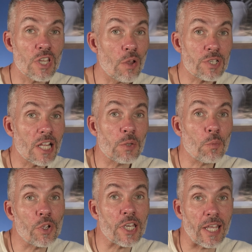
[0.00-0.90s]
no telling
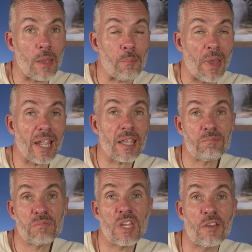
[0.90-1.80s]
what you're going to get back,
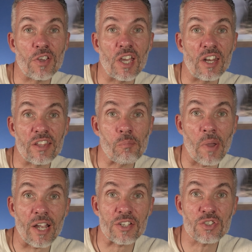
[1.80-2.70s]
if you get anything
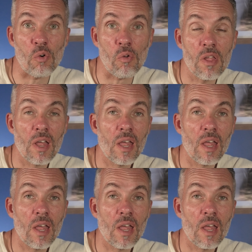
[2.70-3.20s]
back at all.